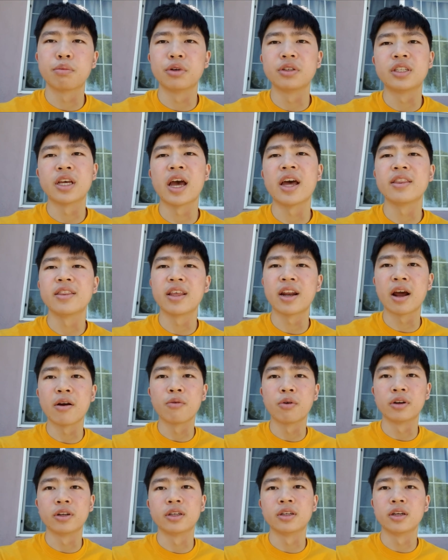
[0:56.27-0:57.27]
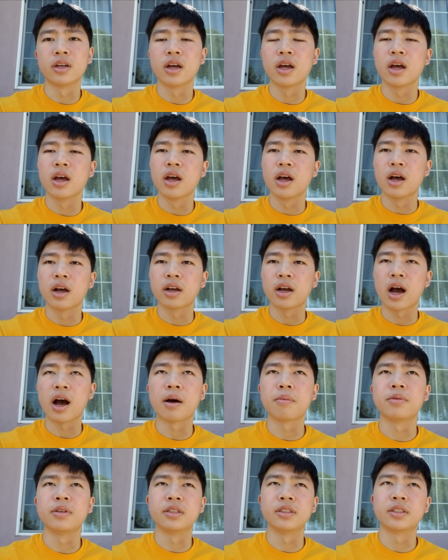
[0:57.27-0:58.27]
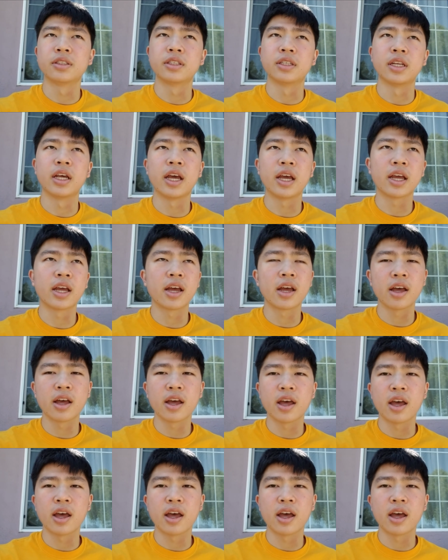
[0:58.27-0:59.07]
pretend that I want to cop this today.